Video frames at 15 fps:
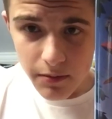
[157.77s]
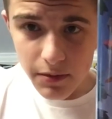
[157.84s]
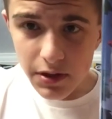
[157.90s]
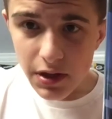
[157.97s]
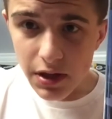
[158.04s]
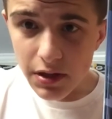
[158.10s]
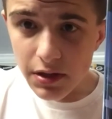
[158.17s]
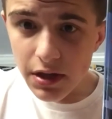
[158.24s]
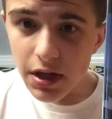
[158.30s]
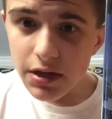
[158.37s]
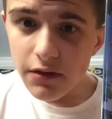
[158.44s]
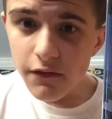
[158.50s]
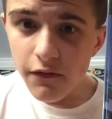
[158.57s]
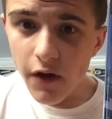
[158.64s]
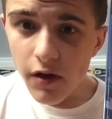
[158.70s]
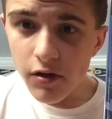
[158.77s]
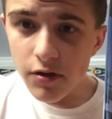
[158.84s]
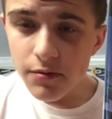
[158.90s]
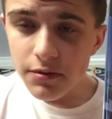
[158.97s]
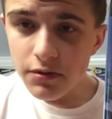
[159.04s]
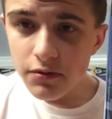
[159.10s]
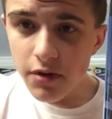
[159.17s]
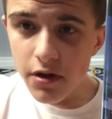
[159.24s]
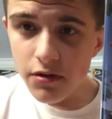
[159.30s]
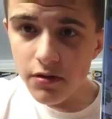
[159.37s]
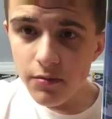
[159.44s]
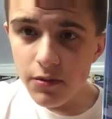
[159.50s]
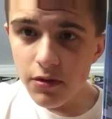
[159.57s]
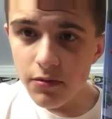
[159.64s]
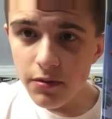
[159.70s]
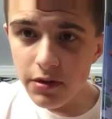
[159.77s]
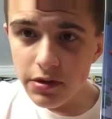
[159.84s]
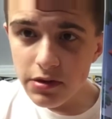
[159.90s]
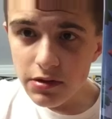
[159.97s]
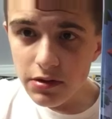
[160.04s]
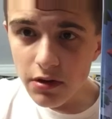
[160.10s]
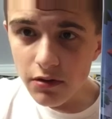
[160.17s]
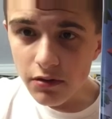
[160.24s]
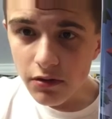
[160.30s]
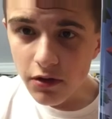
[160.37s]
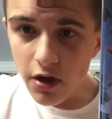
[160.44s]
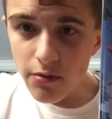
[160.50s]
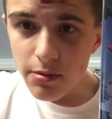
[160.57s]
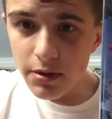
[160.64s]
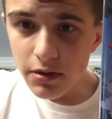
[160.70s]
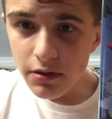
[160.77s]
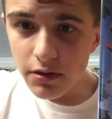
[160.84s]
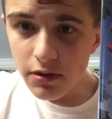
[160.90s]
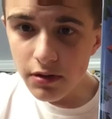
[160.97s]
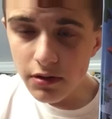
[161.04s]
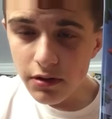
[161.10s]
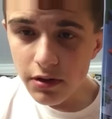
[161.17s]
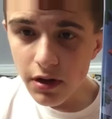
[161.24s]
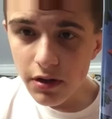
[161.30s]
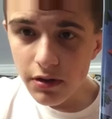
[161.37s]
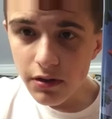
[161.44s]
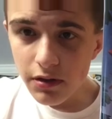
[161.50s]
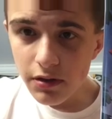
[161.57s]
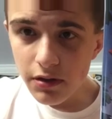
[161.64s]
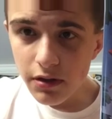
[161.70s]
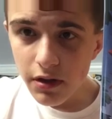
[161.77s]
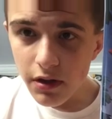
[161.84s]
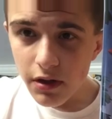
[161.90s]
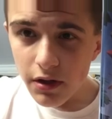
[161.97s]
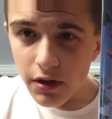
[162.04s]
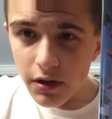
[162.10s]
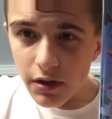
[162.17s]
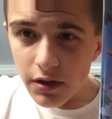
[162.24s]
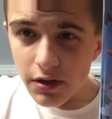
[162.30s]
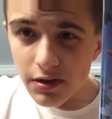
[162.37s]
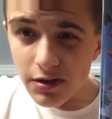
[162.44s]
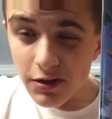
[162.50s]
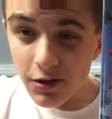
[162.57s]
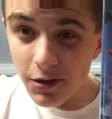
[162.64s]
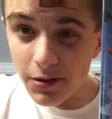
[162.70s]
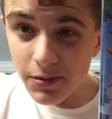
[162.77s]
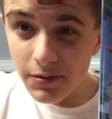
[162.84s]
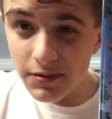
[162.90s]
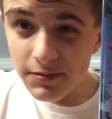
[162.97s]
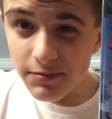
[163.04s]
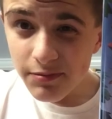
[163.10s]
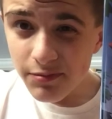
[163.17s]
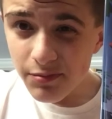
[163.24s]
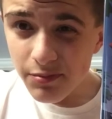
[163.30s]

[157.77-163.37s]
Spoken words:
But then he develops throughout the movie to start loving things, and I think it's done